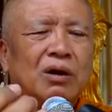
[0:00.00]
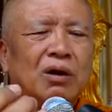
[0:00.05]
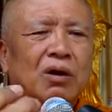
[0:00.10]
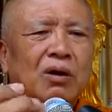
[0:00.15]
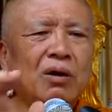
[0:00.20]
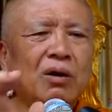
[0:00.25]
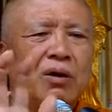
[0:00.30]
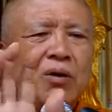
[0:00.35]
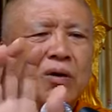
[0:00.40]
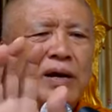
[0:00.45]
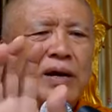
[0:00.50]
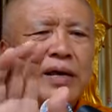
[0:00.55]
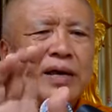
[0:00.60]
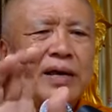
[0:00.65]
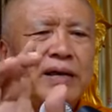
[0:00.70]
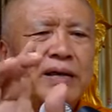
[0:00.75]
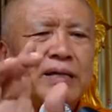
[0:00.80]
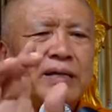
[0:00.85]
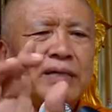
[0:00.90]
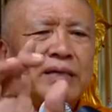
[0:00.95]
Or
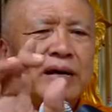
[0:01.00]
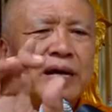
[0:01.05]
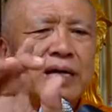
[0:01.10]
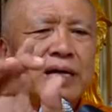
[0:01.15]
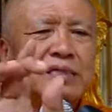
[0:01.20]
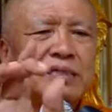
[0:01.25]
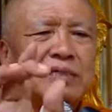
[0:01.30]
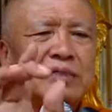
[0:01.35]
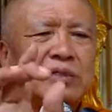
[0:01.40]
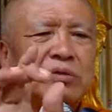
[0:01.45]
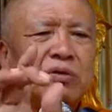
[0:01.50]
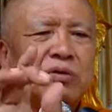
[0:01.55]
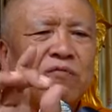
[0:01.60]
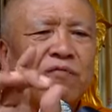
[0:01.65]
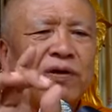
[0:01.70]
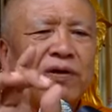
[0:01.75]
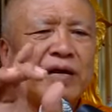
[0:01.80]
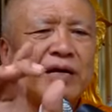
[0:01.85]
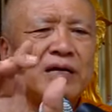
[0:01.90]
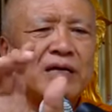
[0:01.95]
only touch two
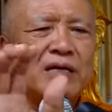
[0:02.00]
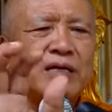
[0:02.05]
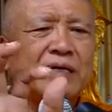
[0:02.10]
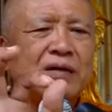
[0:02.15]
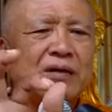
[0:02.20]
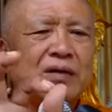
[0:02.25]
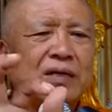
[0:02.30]
fingers.